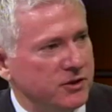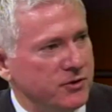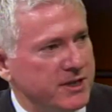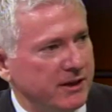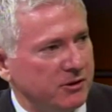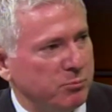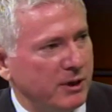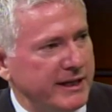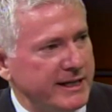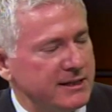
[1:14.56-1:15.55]
New Zealand
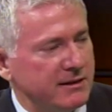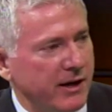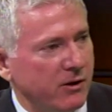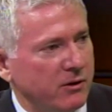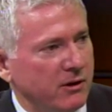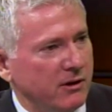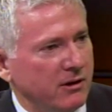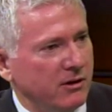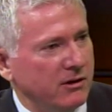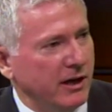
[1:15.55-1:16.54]
Police. Now,
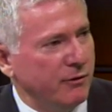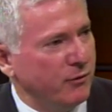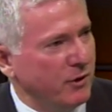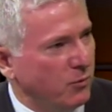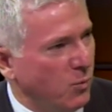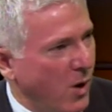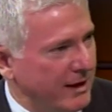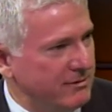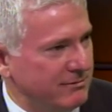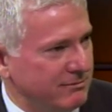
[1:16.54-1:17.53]
yes. if, if
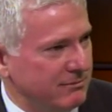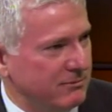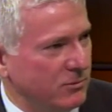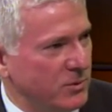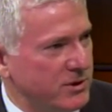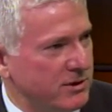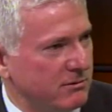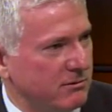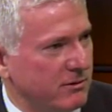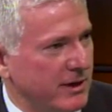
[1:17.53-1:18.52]
one was
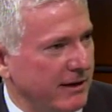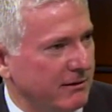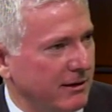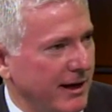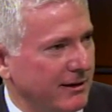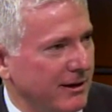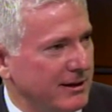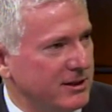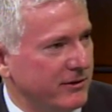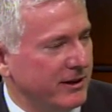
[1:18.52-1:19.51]
that
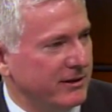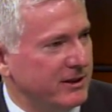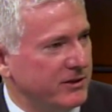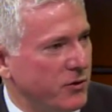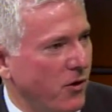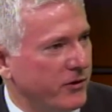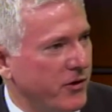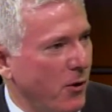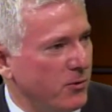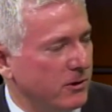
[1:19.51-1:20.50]
lackluster that it did not
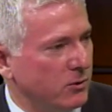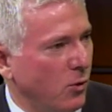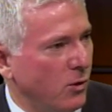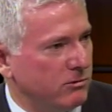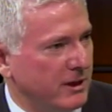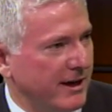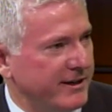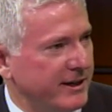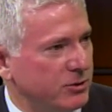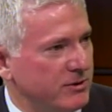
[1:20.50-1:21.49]
know the law
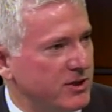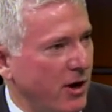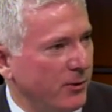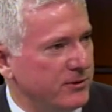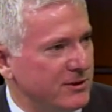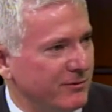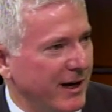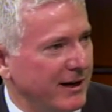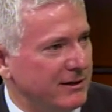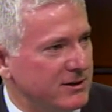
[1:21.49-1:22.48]
relating to its own
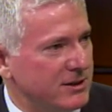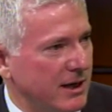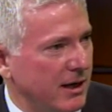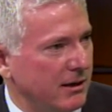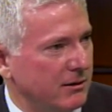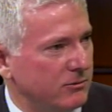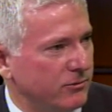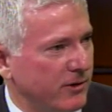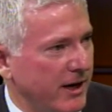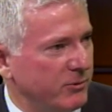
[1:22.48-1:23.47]
surveillance uh,
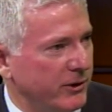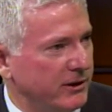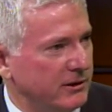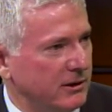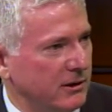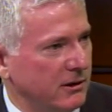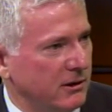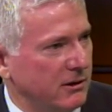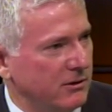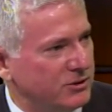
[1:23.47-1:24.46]
framework,
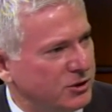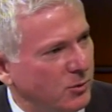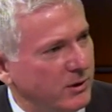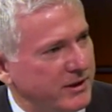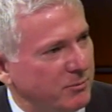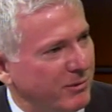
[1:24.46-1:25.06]
surely the